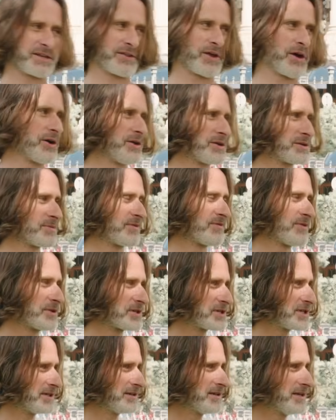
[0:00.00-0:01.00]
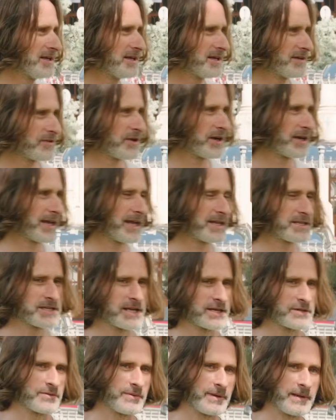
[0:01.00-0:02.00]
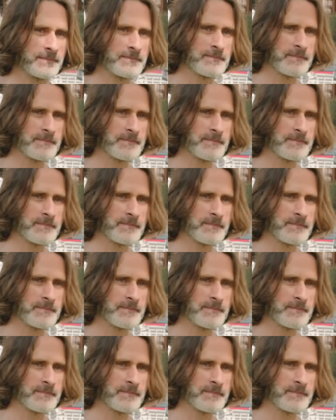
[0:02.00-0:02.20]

of those before she finally had sex with me.